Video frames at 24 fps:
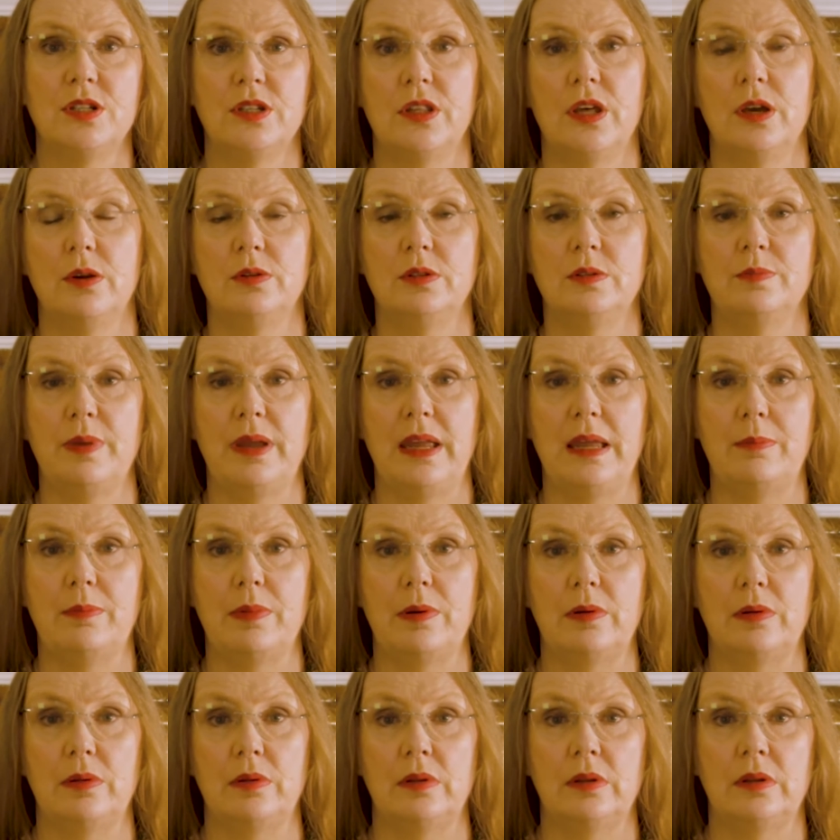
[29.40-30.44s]
to those
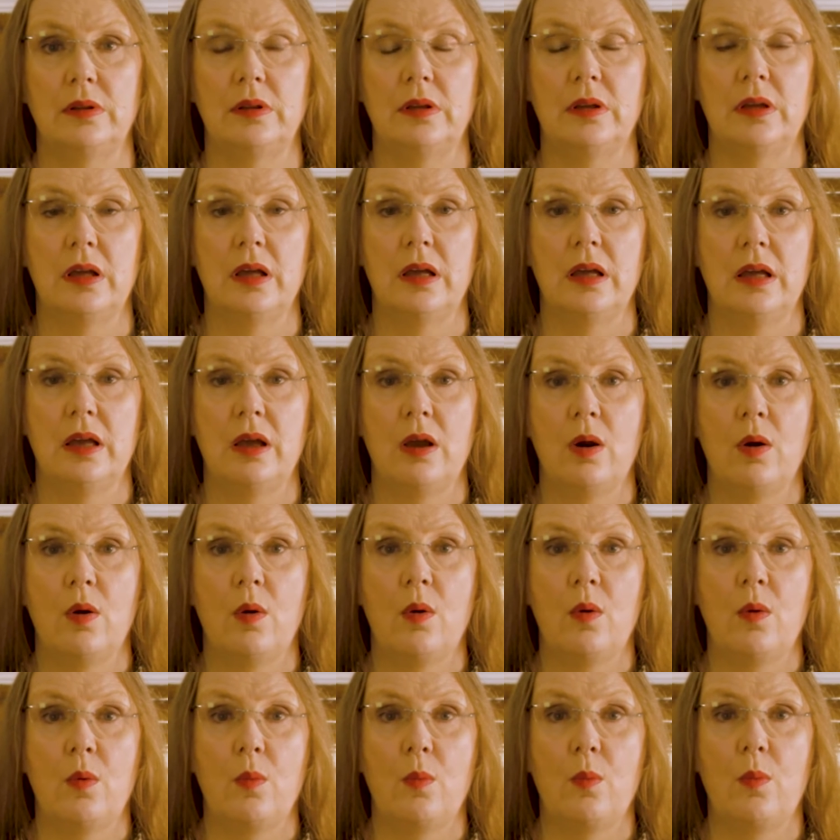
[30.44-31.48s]
people,
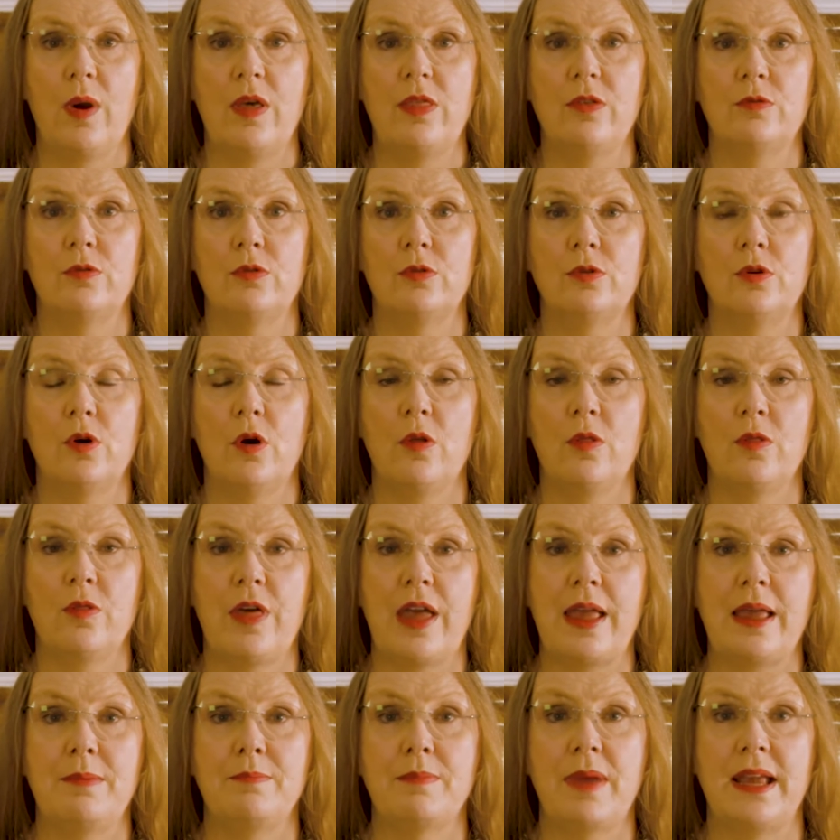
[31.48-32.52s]
whether or not
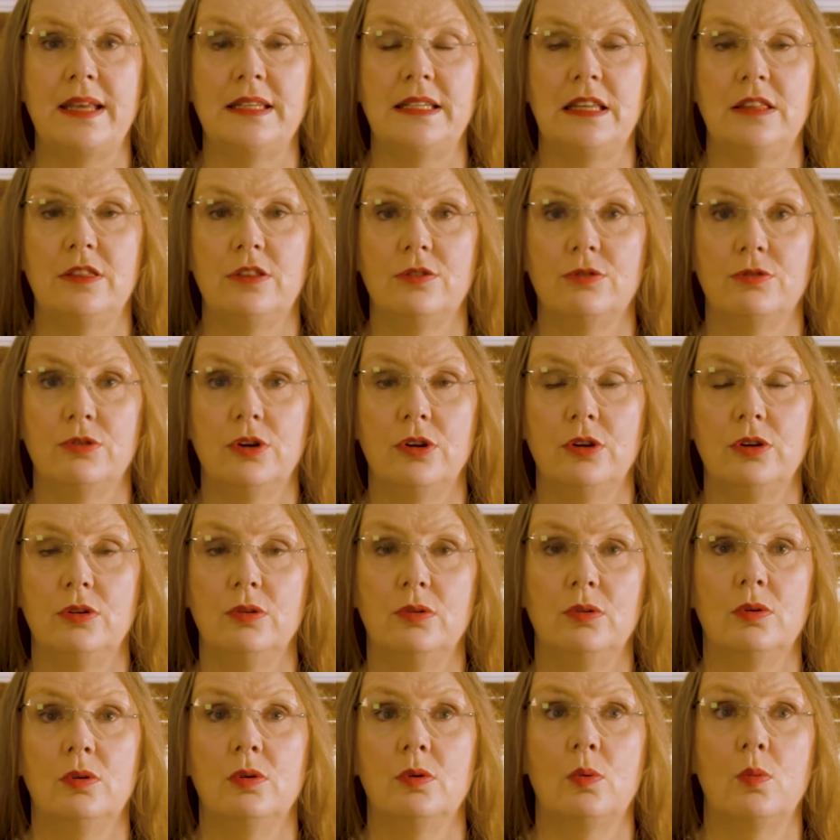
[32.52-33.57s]
they made it through,
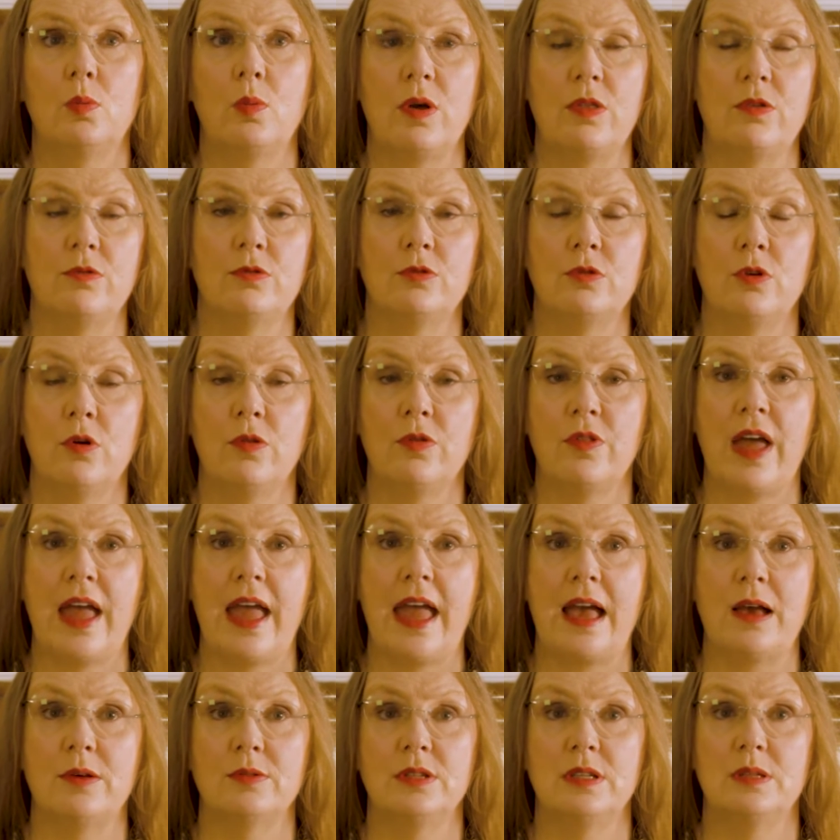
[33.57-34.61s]
whether or not their
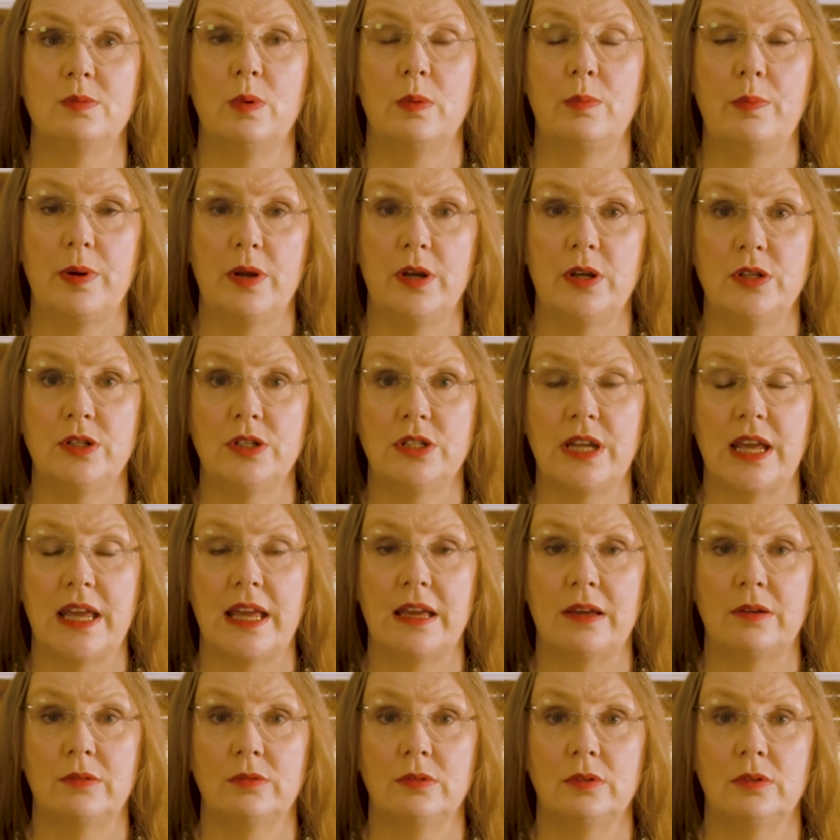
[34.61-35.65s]
houses were burned
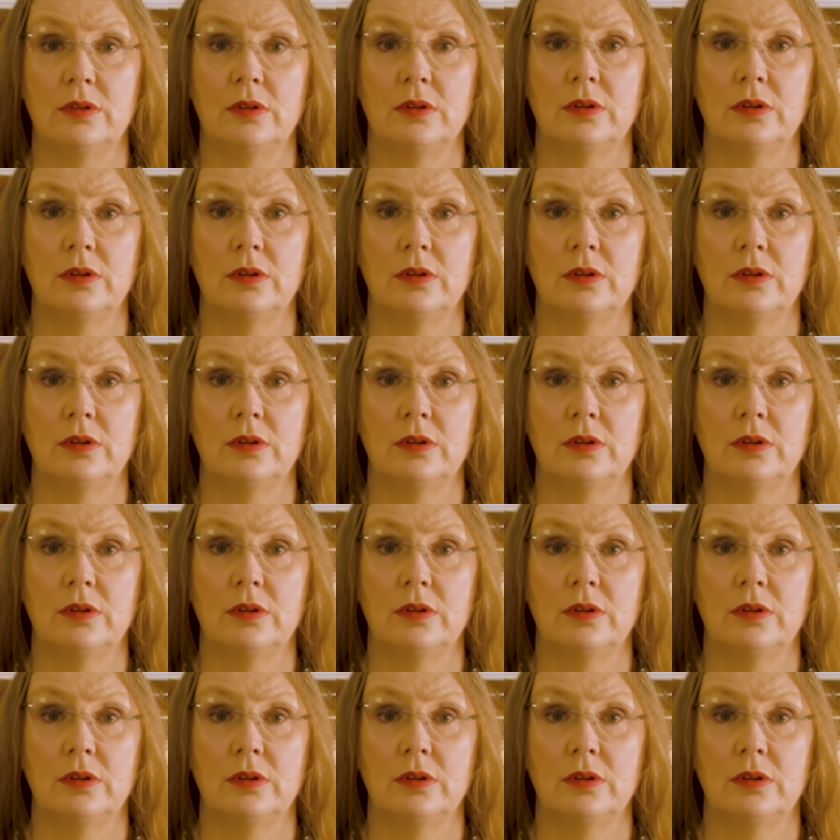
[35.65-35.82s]
down,